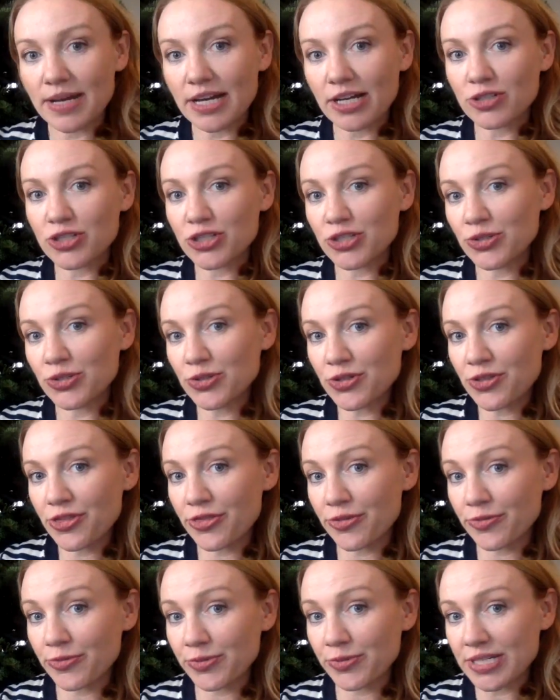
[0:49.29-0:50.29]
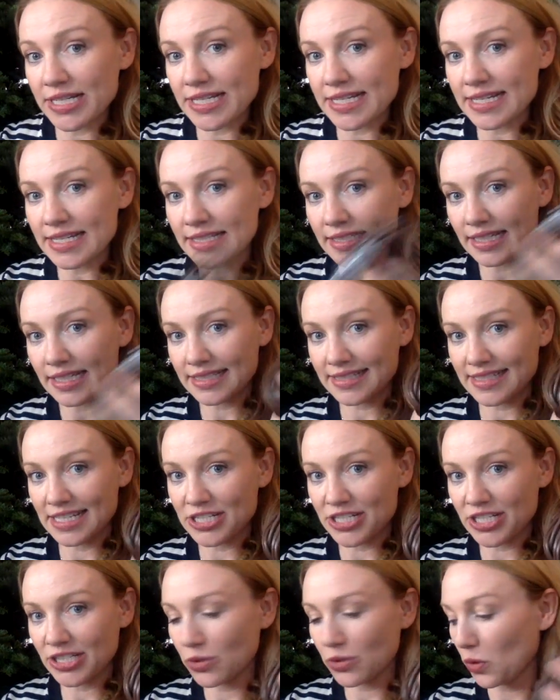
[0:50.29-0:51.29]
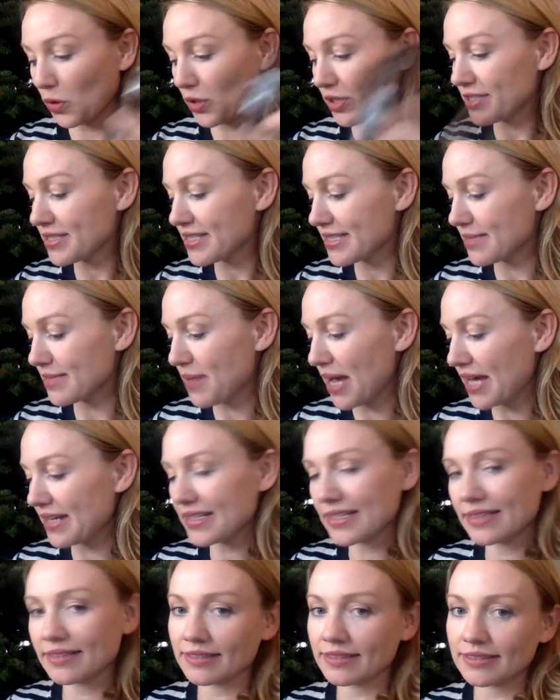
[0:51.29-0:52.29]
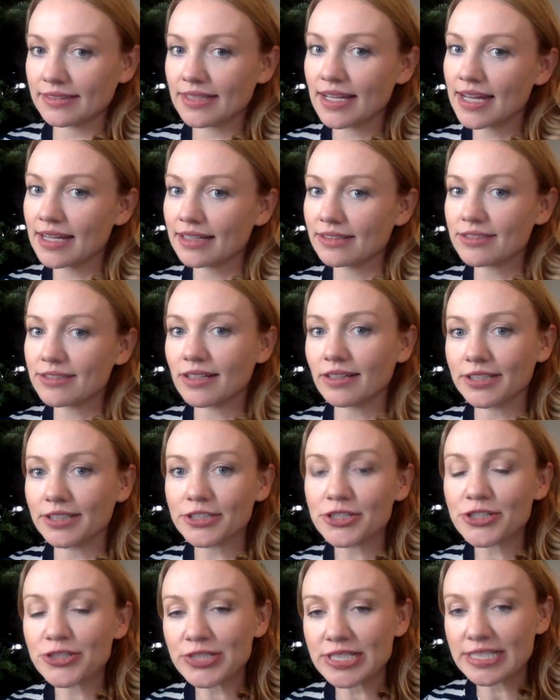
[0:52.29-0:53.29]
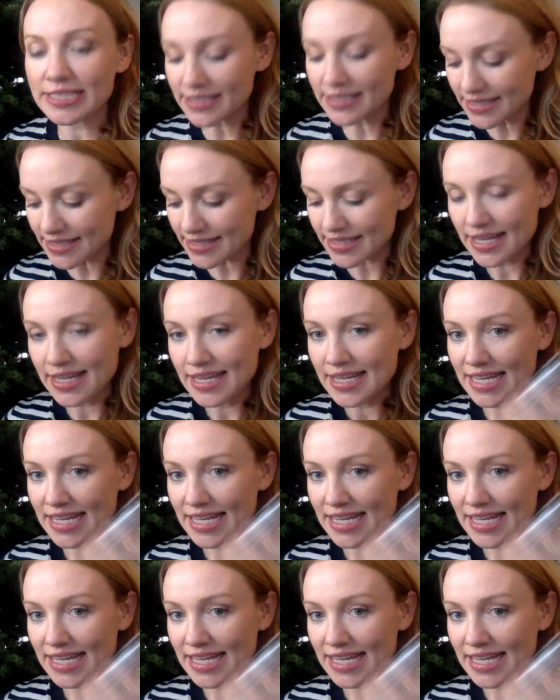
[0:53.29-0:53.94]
about 2 to 3 extension cords, depending on how tall your tree is.